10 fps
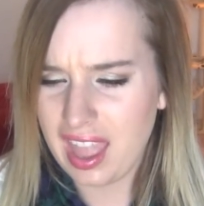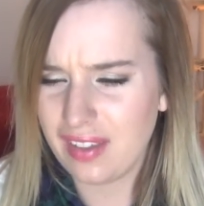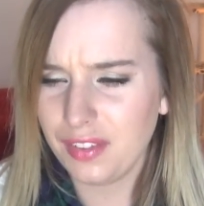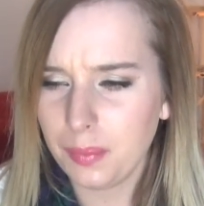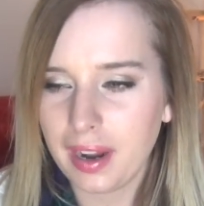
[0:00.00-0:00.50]

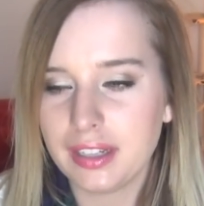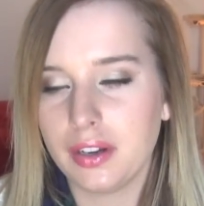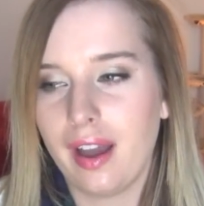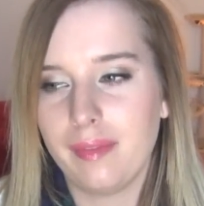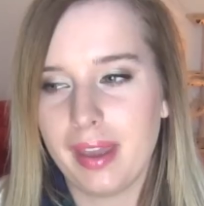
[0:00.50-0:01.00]
even when I
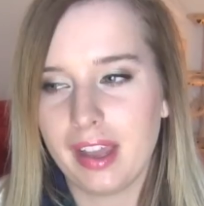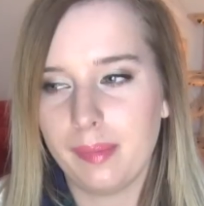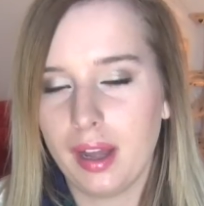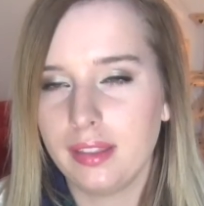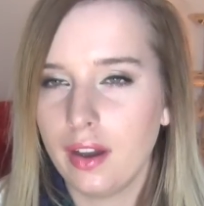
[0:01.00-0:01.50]
don't have
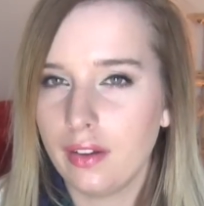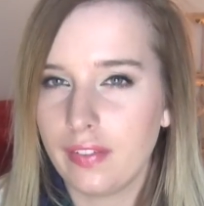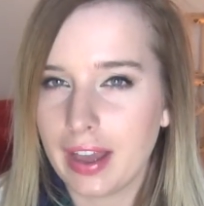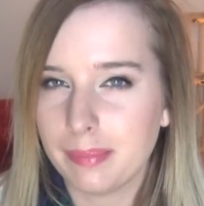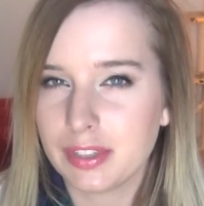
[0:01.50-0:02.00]
makeup on though,
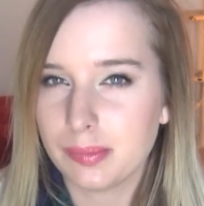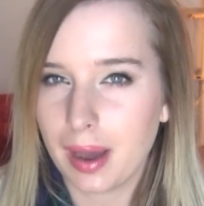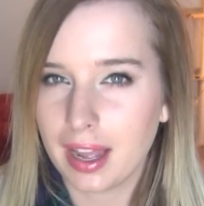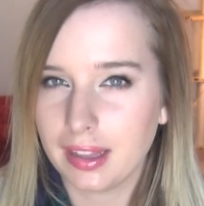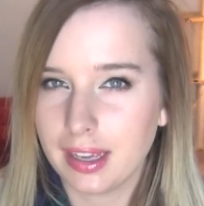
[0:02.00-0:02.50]
if I'm
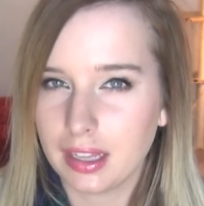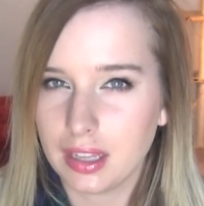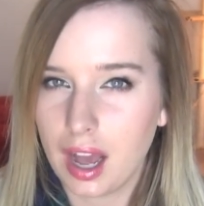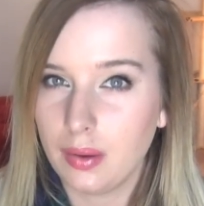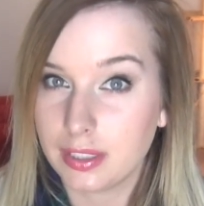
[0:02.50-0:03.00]
smiling a
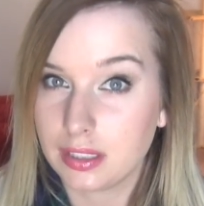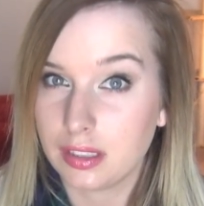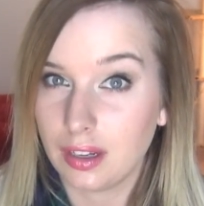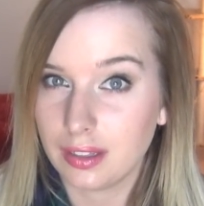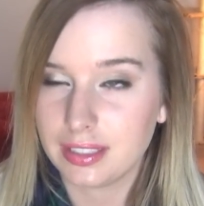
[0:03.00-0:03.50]
lot, which
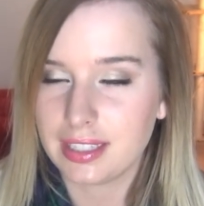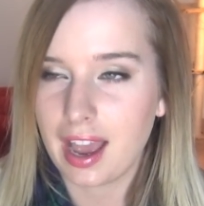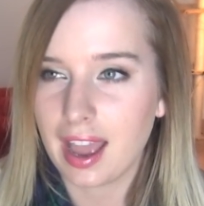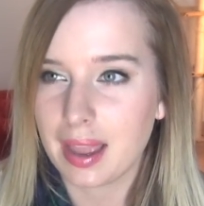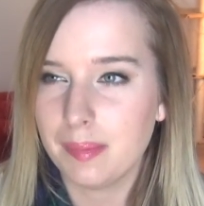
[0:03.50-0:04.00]
is all the
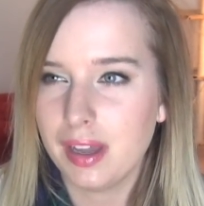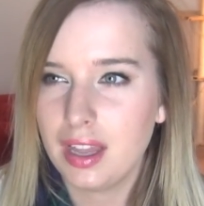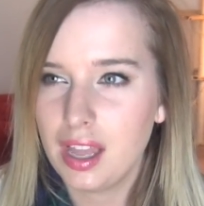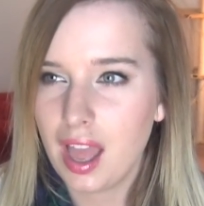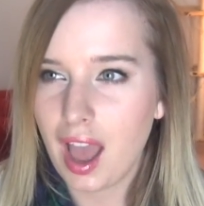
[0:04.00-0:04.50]
time,
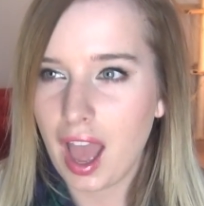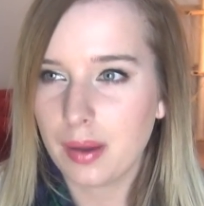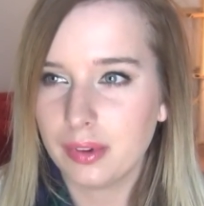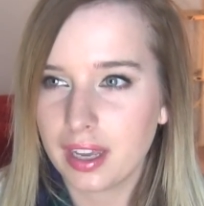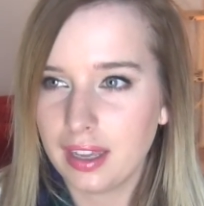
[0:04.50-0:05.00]
I
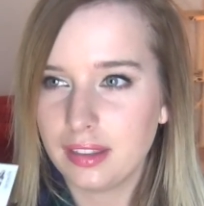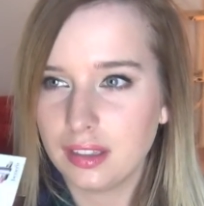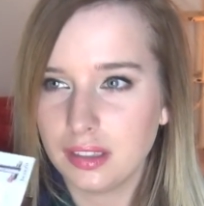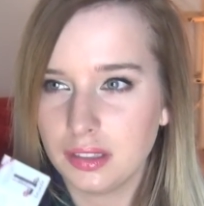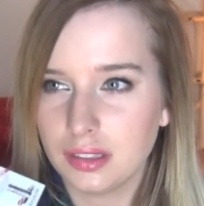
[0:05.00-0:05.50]
will get
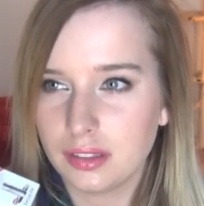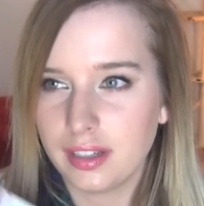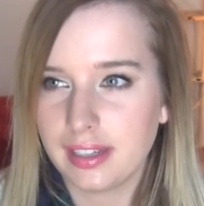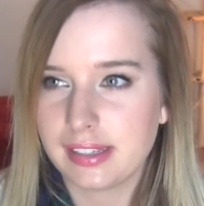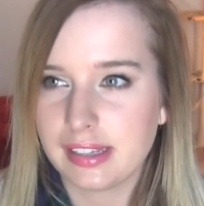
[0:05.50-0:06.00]
the little
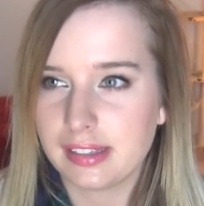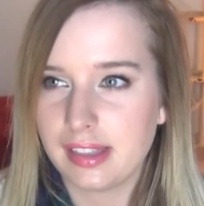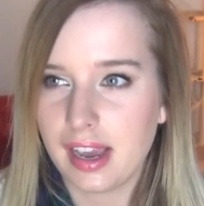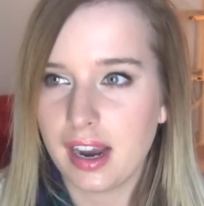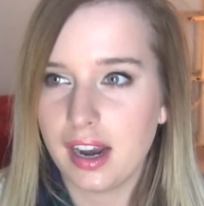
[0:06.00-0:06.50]
creases
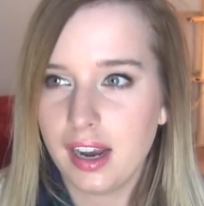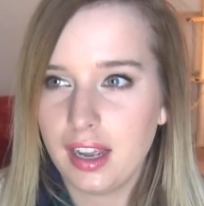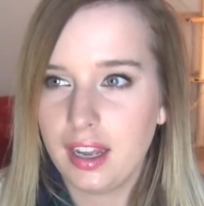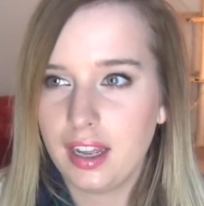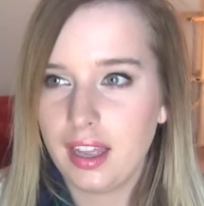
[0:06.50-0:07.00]
there
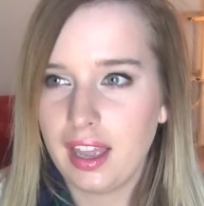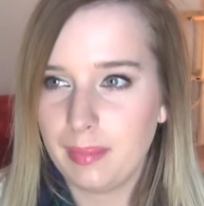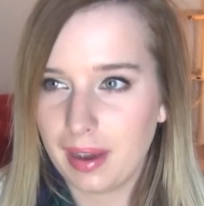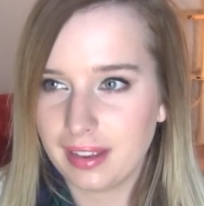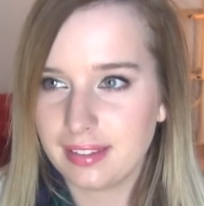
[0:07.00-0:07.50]

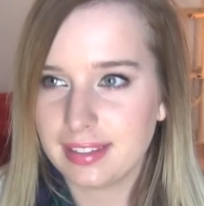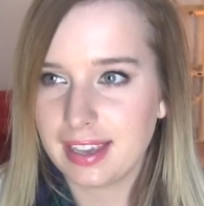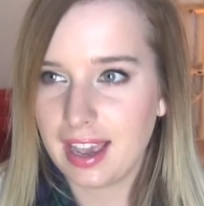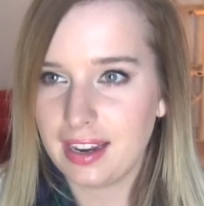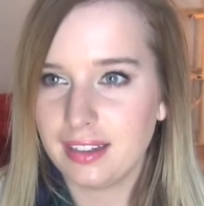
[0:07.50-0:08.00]
in my
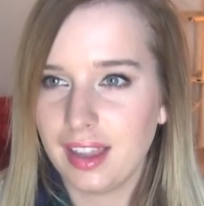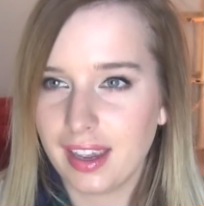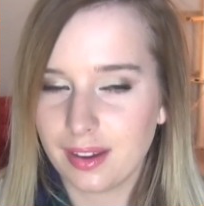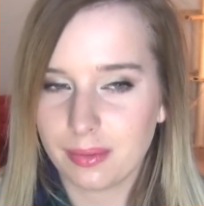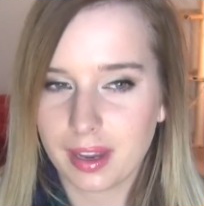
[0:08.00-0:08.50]
skin,
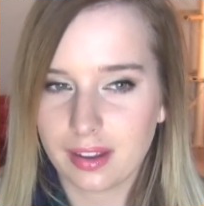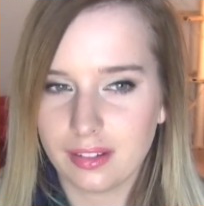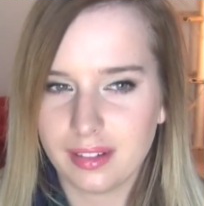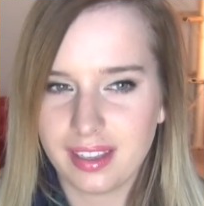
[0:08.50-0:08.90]
like a wrinkle.